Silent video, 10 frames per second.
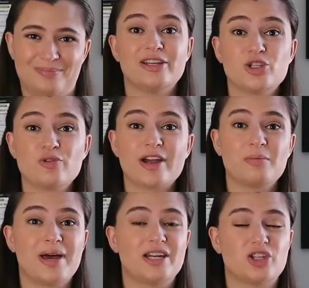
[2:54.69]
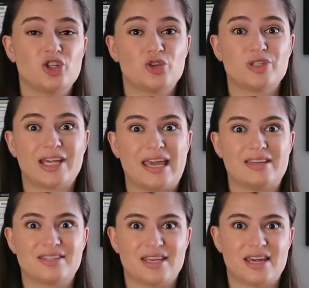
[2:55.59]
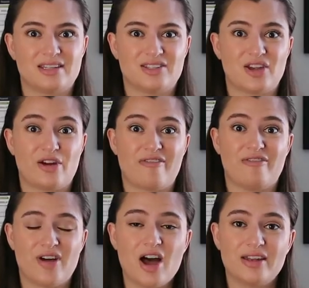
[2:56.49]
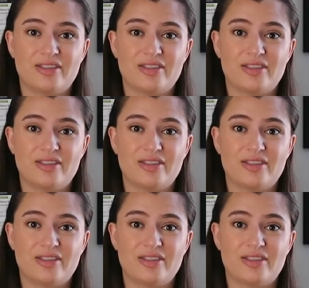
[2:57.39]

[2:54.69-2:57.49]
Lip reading: I do recommend choosing a sans serif font